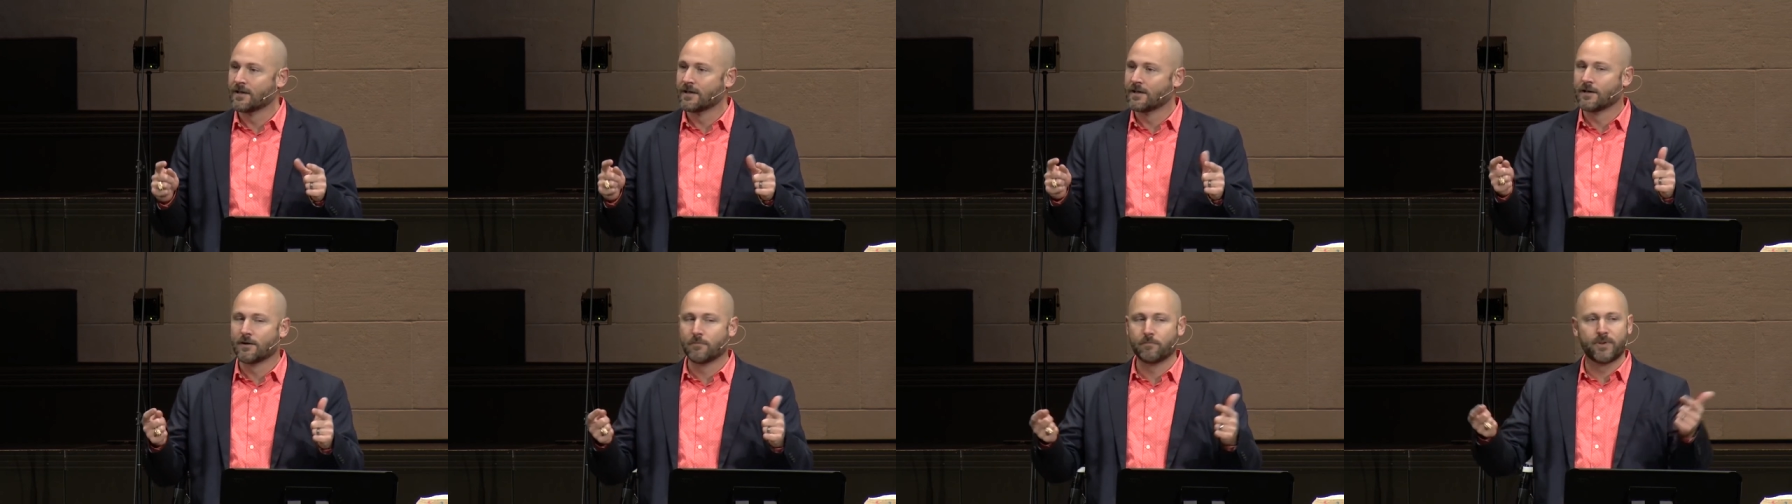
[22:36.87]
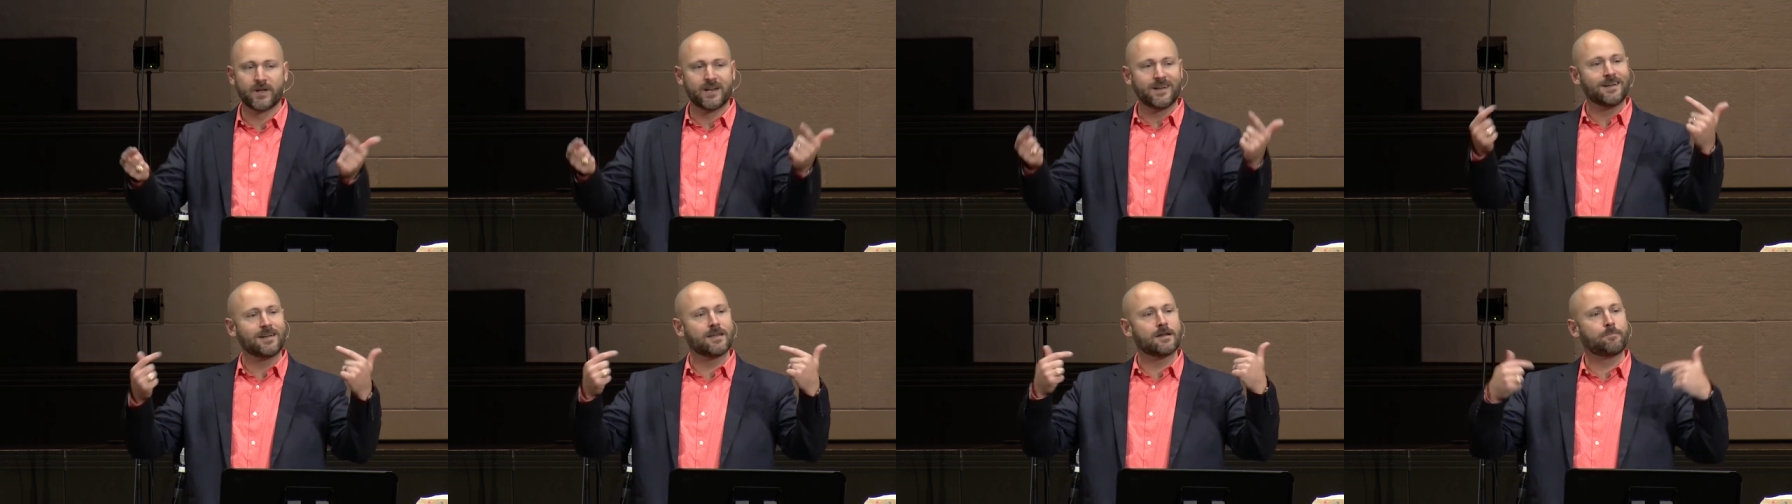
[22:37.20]

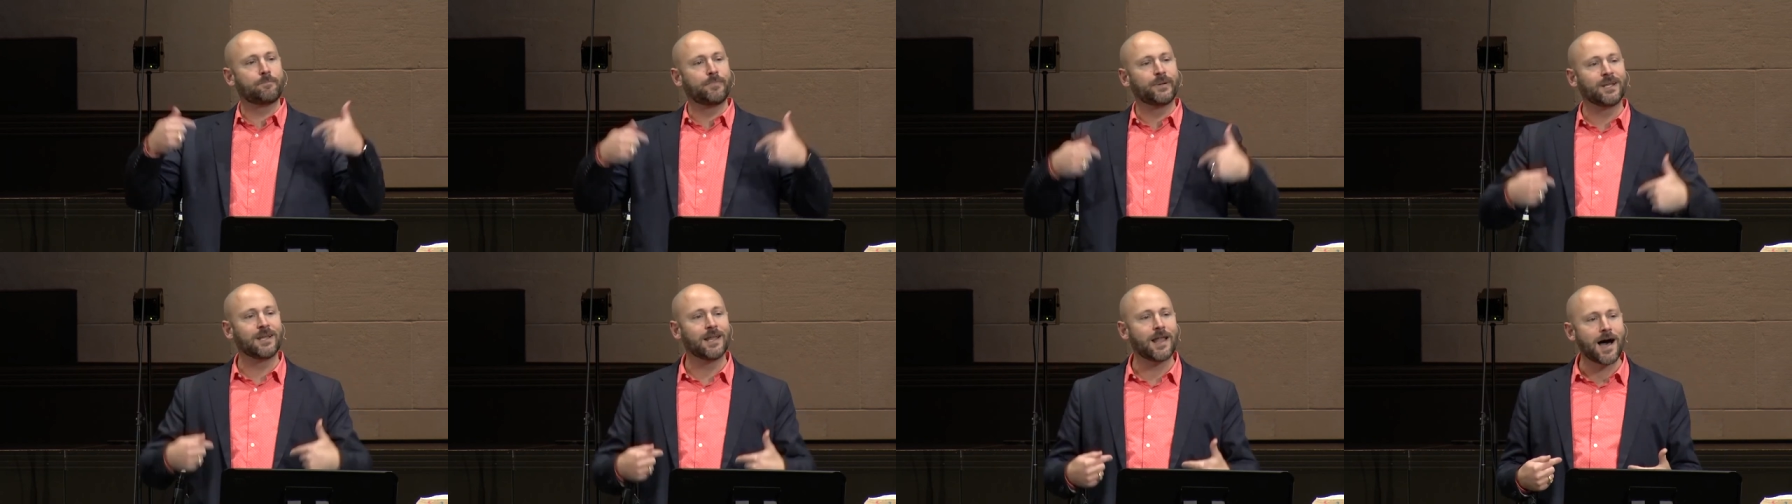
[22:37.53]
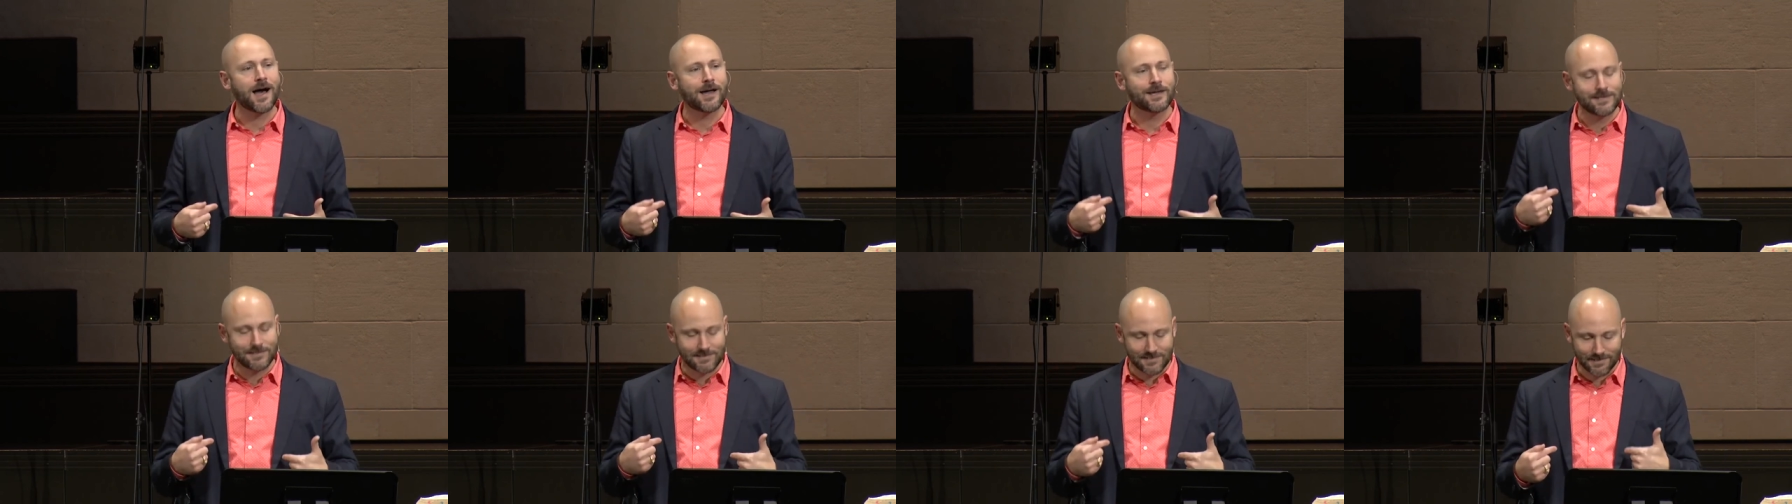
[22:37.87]
But it
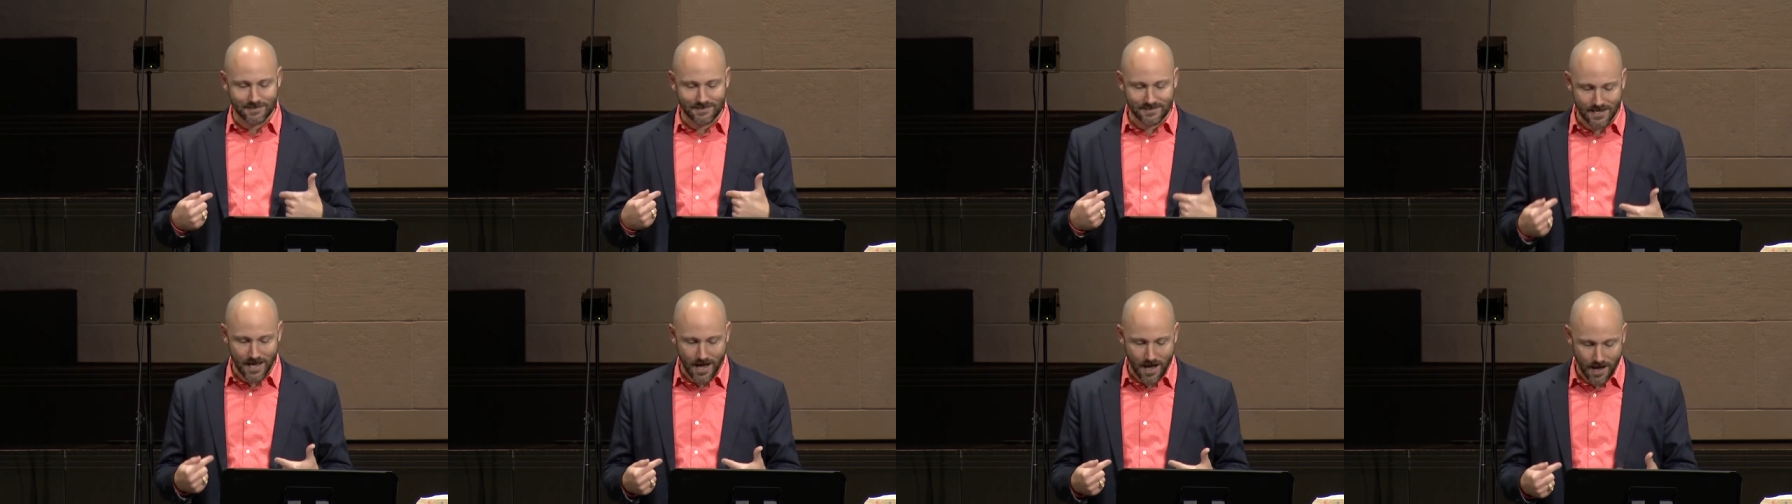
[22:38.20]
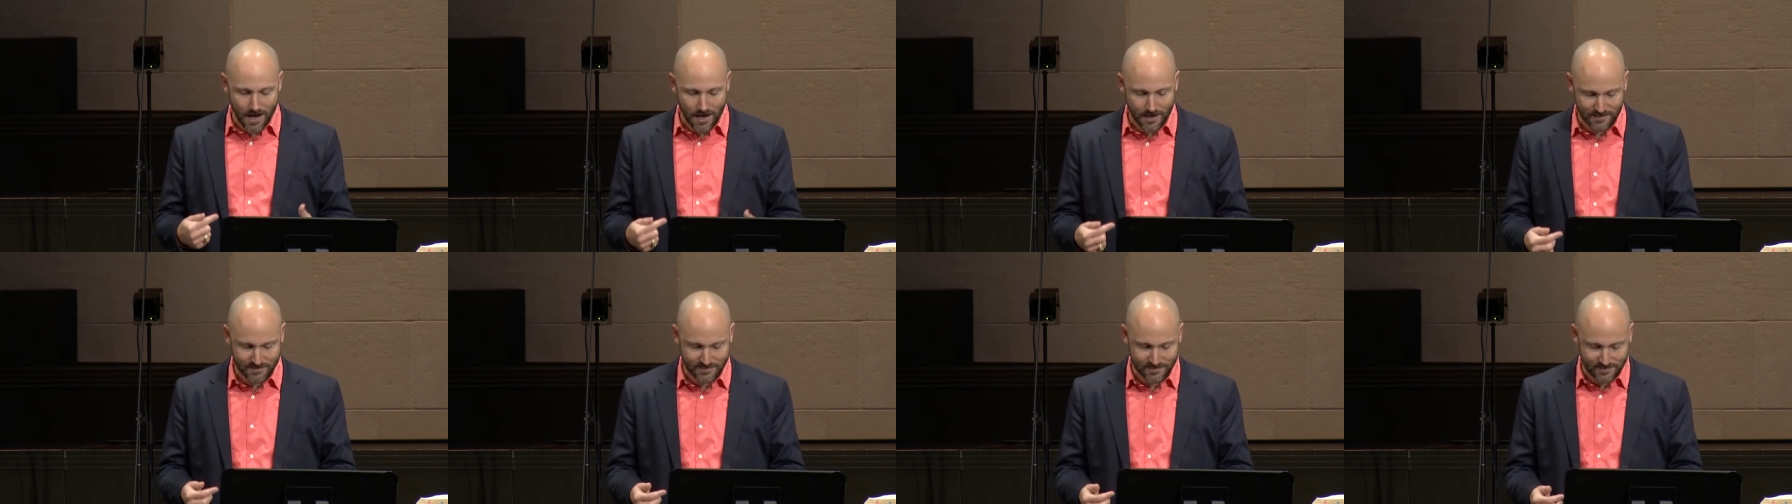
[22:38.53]
applies it to
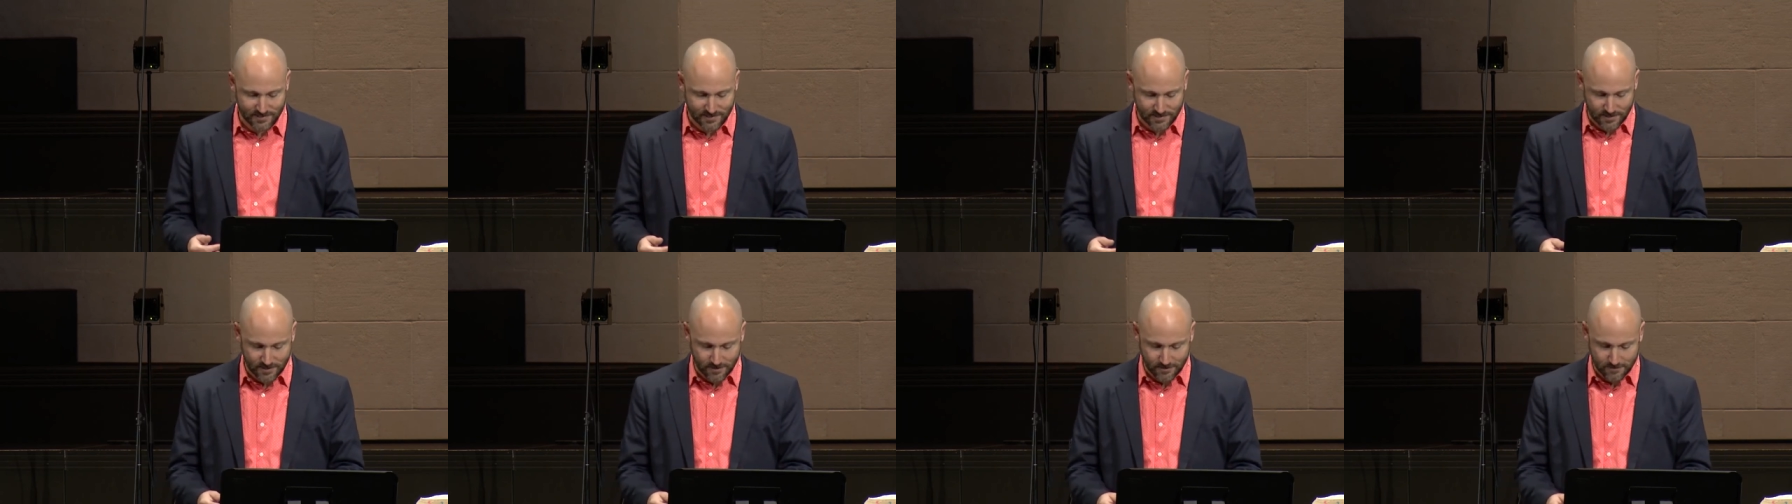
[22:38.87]
us.